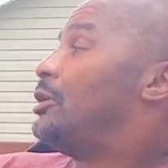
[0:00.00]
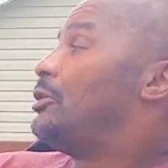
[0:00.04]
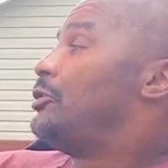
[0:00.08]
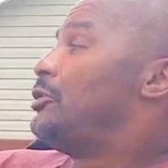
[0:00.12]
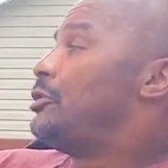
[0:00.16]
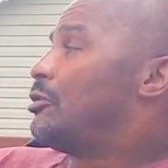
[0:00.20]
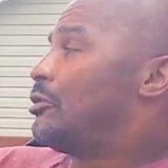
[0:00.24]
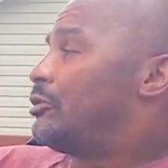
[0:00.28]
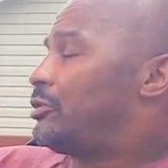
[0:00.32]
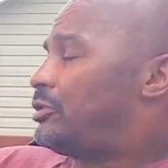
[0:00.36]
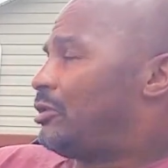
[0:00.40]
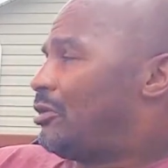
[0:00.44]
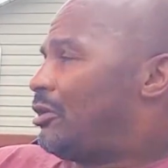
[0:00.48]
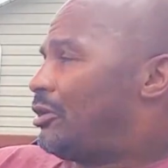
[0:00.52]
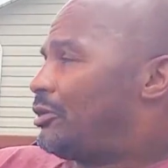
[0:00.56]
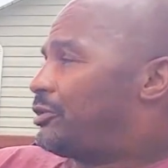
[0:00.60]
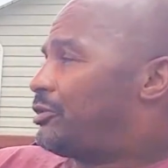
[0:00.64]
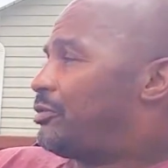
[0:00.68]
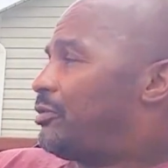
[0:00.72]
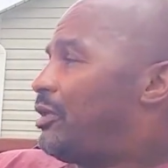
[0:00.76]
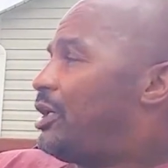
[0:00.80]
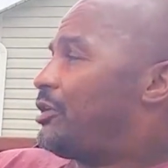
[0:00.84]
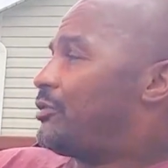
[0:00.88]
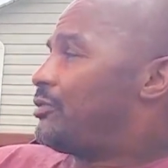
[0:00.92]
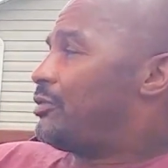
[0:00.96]
you gonna start
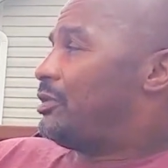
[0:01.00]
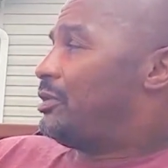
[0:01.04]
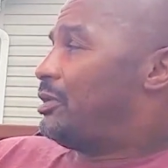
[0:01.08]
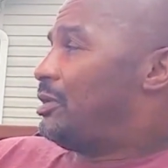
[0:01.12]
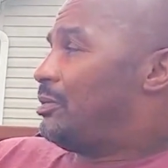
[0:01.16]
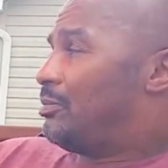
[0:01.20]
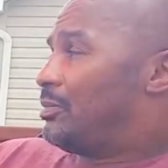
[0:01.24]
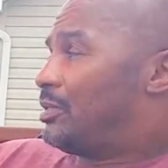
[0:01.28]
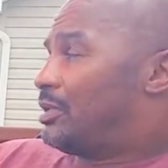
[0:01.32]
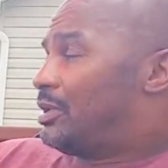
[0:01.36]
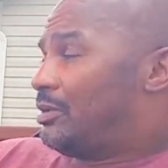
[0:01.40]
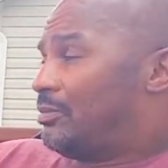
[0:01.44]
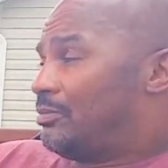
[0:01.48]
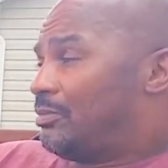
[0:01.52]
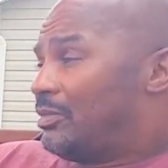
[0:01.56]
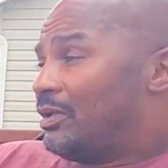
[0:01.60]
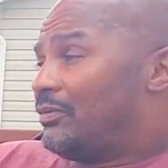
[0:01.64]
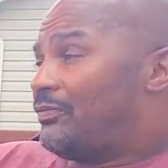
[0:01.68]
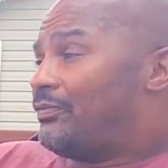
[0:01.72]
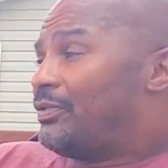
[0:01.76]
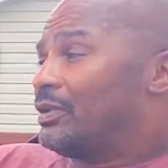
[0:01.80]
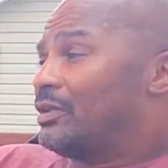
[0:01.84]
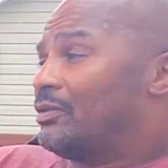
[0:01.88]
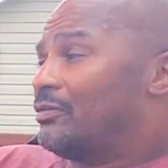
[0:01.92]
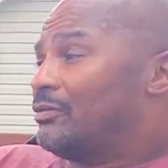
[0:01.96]
treasuring them good
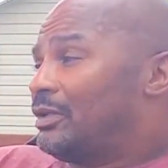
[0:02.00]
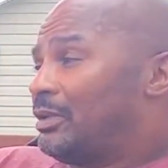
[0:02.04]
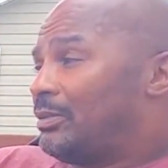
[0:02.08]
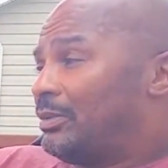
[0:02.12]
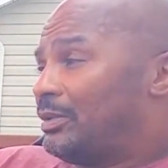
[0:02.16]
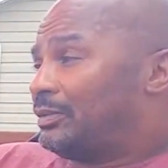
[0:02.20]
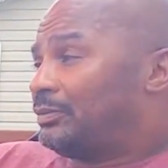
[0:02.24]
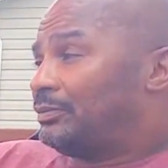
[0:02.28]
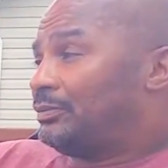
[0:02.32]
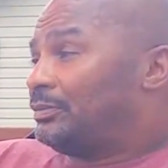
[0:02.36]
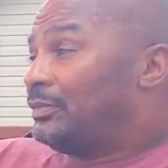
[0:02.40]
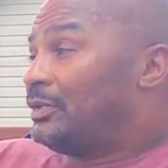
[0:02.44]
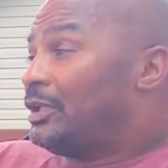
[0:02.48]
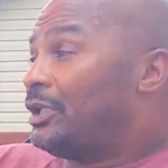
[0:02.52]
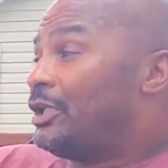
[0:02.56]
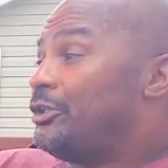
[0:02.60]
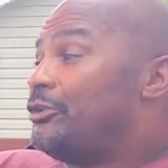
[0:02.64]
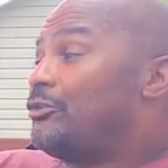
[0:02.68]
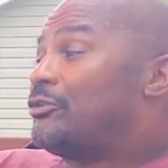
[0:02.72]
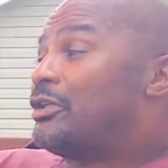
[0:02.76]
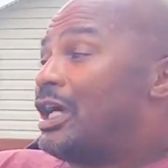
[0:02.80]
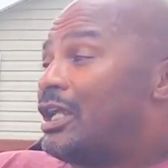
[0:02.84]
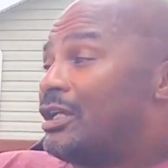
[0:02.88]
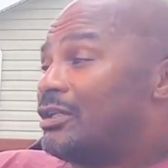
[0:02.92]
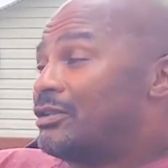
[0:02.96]
motherfucking women.
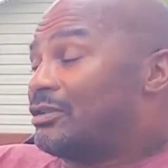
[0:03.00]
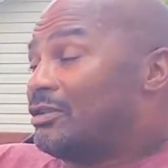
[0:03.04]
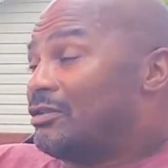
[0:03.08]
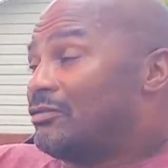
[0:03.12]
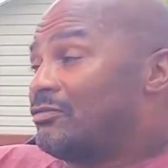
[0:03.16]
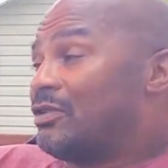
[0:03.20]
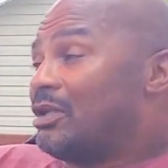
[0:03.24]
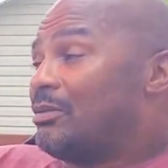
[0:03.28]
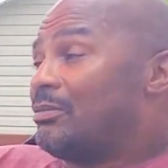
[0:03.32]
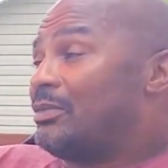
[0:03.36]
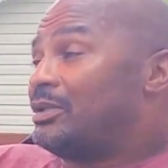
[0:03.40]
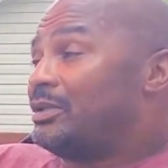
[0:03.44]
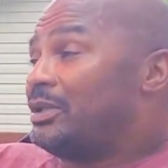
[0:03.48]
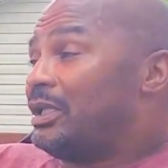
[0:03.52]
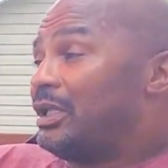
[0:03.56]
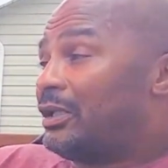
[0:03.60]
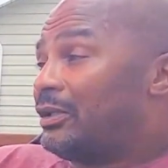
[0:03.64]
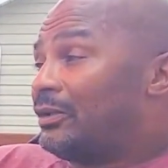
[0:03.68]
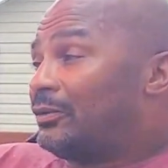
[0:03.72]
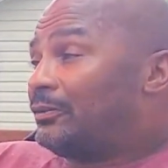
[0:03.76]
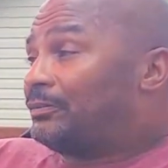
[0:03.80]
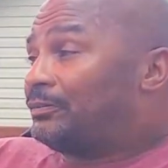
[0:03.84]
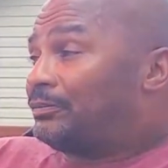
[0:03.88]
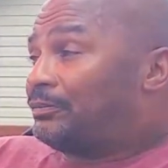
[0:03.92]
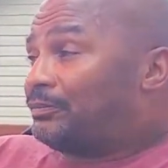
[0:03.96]
You got a good woman,
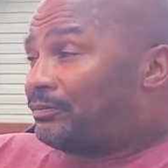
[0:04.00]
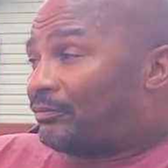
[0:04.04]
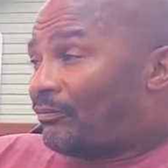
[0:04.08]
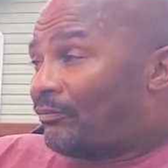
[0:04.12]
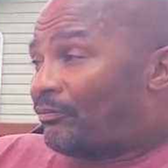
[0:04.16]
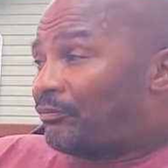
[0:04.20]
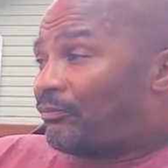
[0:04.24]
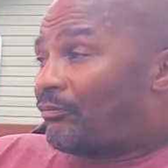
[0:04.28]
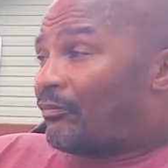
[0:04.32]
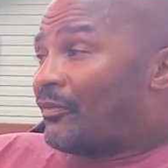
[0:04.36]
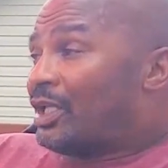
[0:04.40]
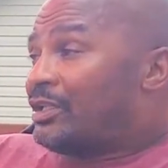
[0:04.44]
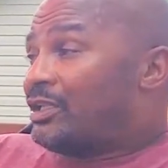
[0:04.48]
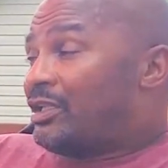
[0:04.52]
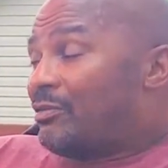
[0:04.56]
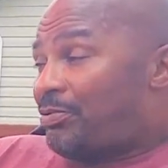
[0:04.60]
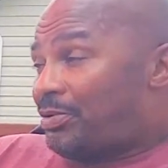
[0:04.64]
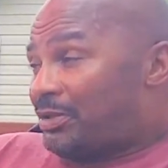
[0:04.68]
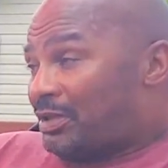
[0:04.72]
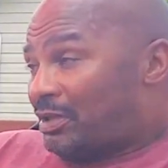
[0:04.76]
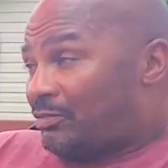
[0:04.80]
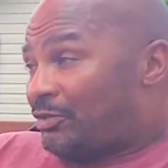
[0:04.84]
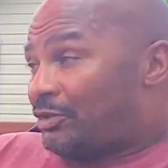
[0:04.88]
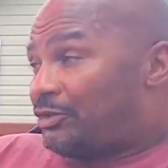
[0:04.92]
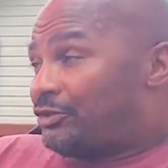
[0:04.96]
nigga, to
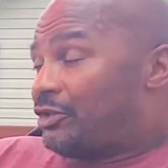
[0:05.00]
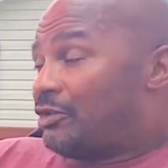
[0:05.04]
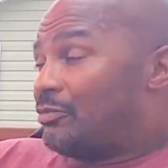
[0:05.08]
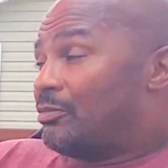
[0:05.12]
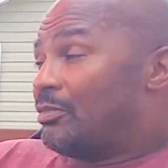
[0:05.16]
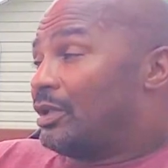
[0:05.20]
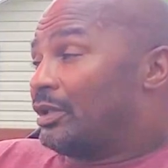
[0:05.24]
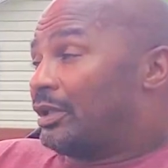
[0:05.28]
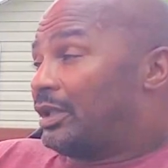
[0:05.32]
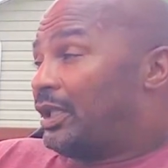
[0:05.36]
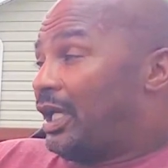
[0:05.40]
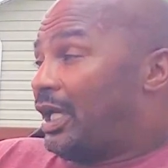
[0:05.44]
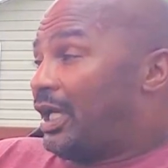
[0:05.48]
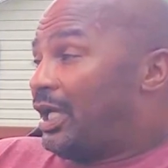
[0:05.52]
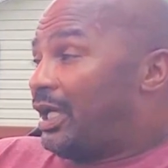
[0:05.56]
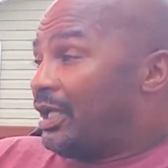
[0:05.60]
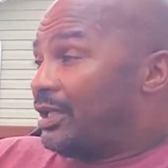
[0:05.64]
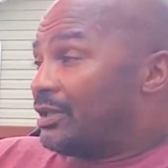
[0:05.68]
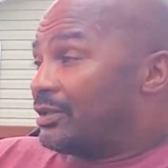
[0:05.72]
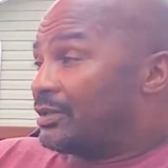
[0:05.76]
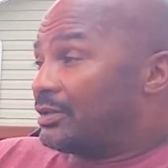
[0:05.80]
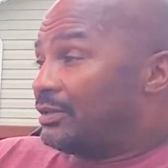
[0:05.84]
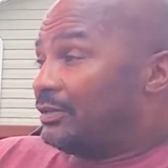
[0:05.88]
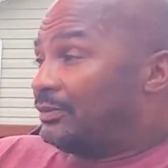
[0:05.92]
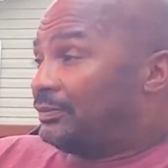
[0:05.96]
put up with your monkey
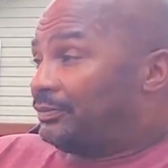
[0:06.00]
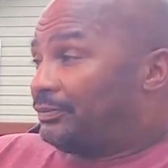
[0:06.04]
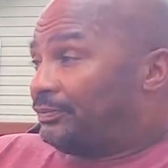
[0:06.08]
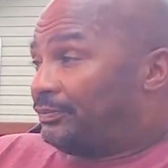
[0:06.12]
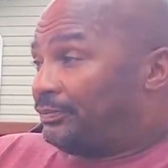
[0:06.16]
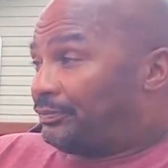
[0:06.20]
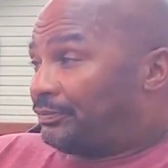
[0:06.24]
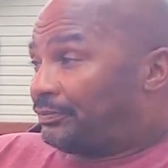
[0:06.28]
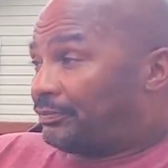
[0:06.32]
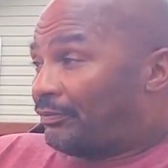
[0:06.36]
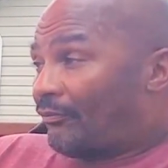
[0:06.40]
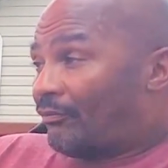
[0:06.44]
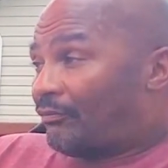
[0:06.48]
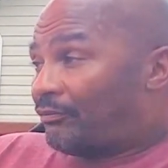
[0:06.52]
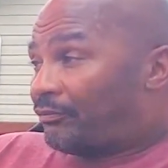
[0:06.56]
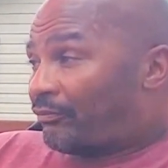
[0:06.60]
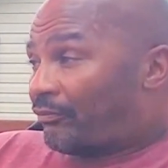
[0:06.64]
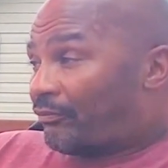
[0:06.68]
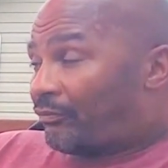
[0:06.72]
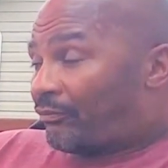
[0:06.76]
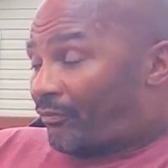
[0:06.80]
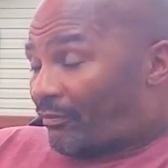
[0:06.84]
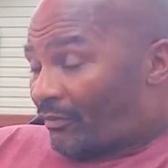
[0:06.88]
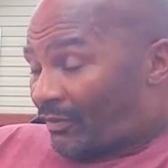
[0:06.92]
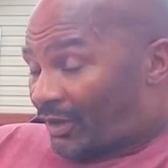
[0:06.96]
ass.
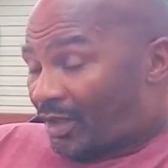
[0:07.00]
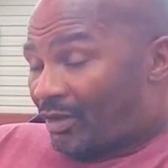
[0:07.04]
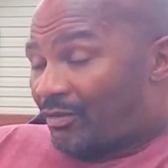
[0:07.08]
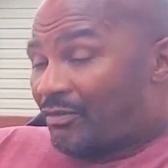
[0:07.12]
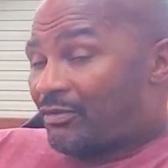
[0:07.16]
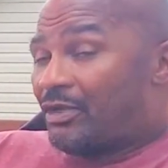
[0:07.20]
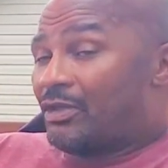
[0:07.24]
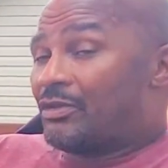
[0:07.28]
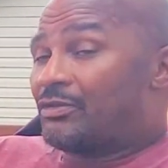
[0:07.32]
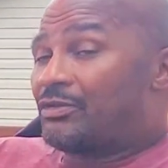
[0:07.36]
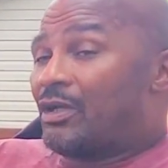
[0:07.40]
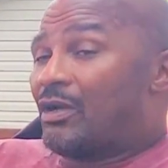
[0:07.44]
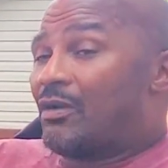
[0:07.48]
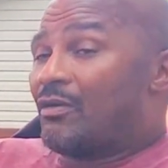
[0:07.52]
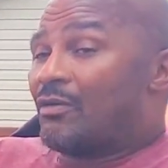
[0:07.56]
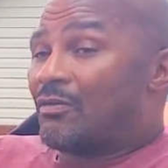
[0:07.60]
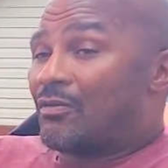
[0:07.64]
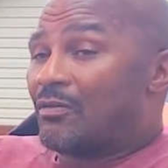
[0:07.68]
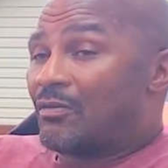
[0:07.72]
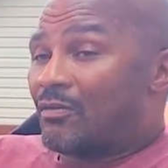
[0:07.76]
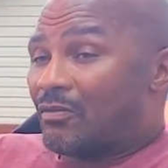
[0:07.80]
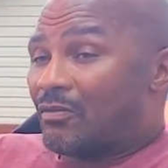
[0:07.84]
Real talk.